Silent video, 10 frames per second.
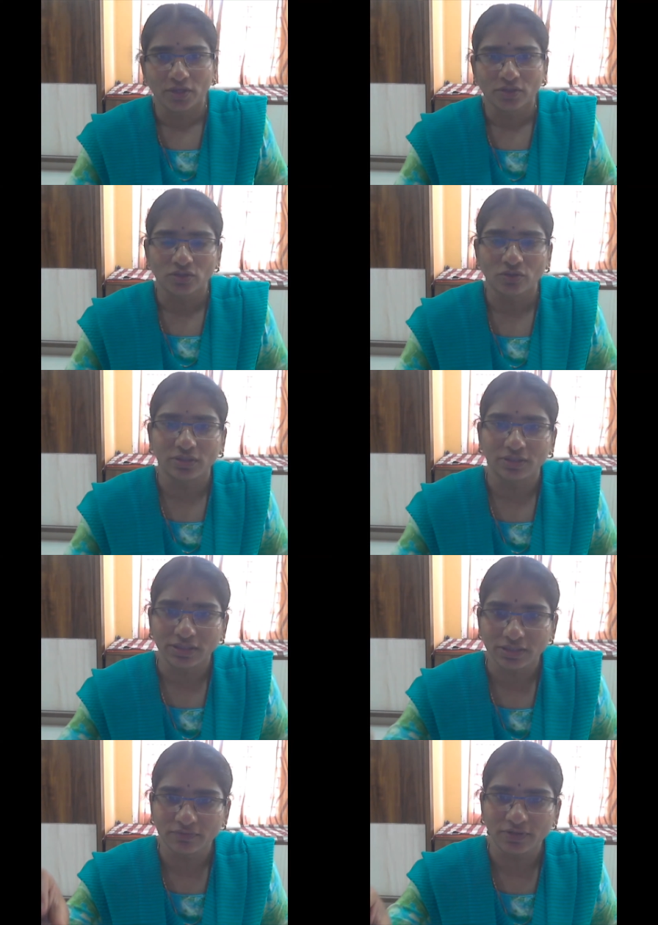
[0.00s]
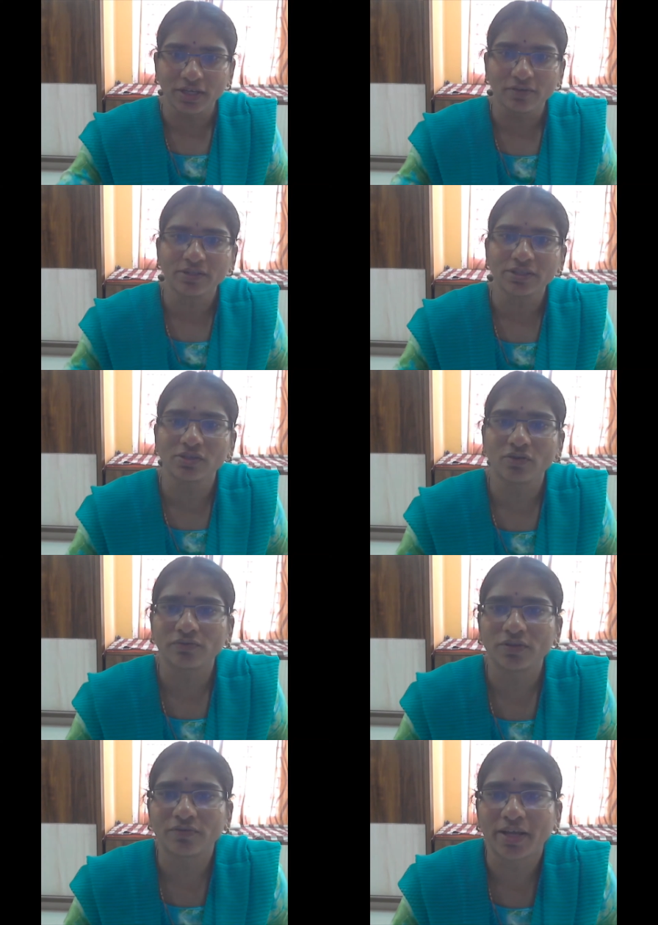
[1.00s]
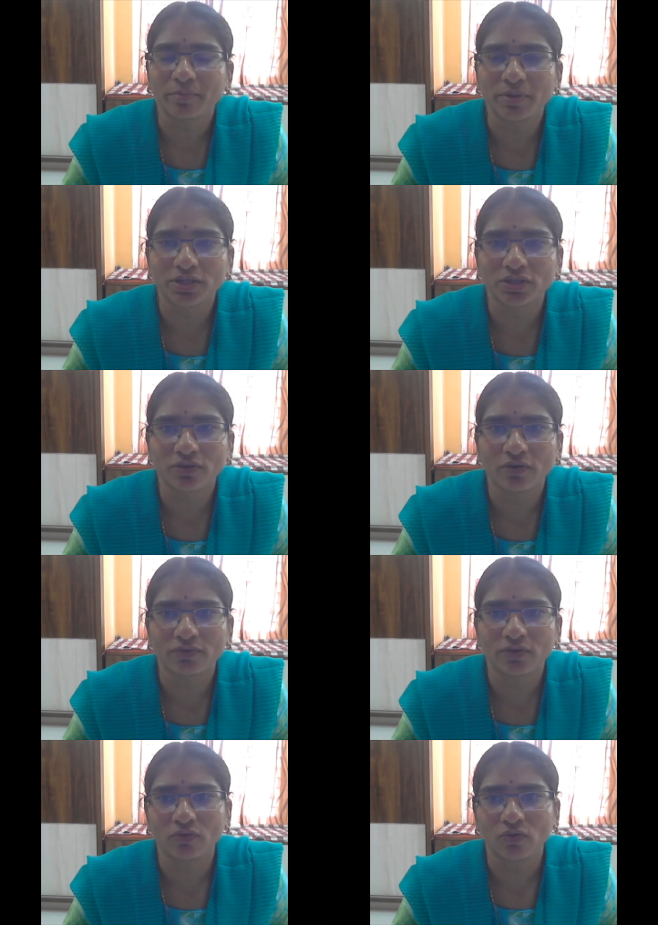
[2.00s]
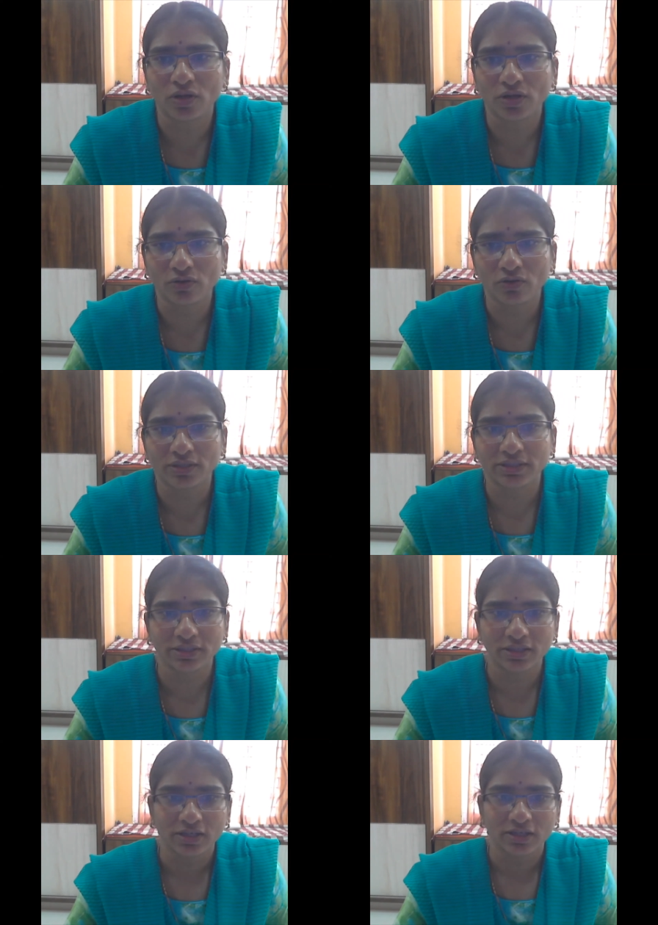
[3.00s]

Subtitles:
So this frequency of the vibration of the vocal cords,